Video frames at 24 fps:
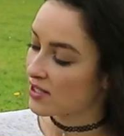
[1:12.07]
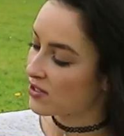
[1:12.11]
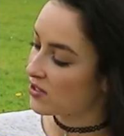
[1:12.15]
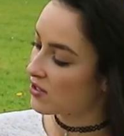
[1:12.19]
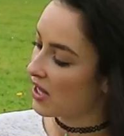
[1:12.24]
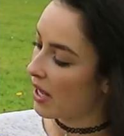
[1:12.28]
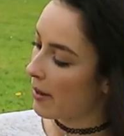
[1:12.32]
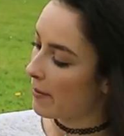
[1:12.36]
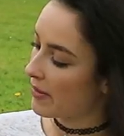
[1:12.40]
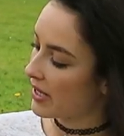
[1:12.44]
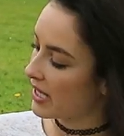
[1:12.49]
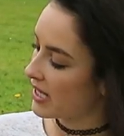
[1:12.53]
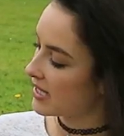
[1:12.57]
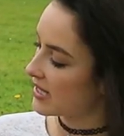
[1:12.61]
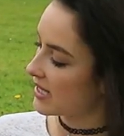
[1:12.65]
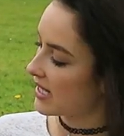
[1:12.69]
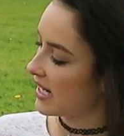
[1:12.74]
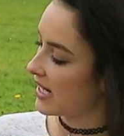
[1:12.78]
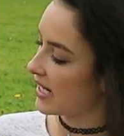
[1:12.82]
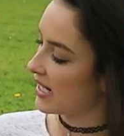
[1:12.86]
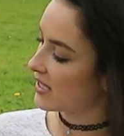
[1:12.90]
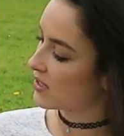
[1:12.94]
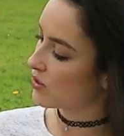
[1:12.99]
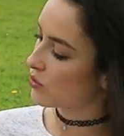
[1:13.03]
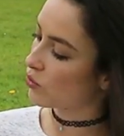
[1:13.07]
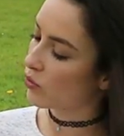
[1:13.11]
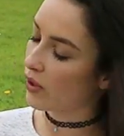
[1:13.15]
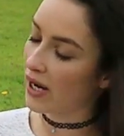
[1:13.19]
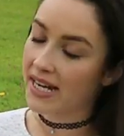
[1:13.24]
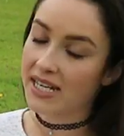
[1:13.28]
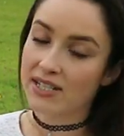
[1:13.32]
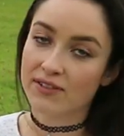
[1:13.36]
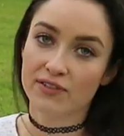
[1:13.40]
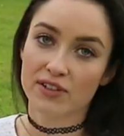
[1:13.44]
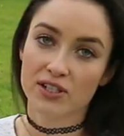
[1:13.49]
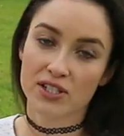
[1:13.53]
so that means it is
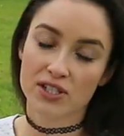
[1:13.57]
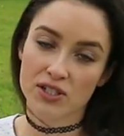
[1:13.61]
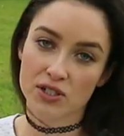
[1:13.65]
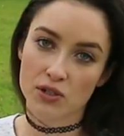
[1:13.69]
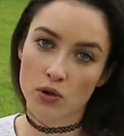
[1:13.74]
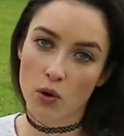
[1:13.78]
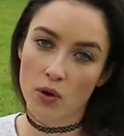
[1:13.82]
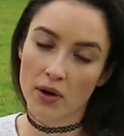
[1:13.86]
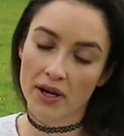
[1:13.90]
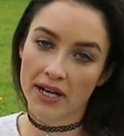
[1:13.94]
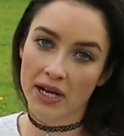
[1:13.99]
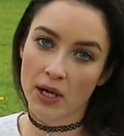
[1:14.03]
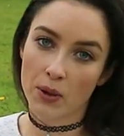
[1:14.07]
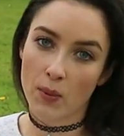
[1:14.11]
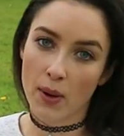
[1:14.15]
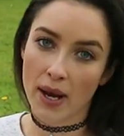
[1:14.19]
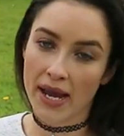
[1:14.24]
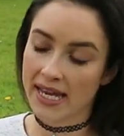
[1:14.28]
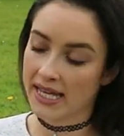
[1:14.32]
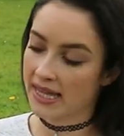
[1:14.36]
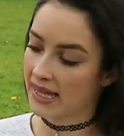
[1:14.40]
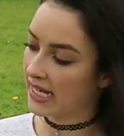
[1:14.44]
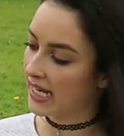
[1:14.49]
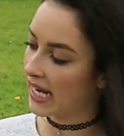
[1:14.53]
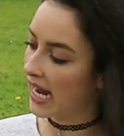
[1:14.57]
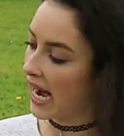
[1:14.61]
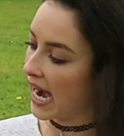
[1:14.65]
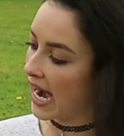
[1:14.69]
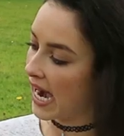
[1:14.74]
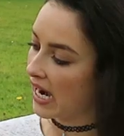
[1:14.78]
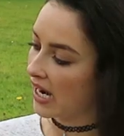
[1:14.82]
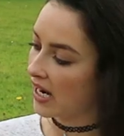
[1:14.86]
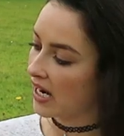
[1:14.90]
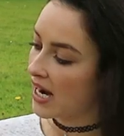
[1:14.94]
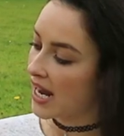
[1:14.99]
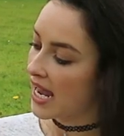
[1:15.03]
great for storing away in the
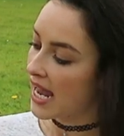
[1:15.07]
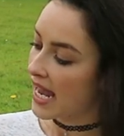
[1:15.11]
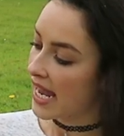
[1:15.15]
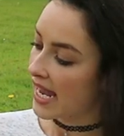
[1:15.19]
car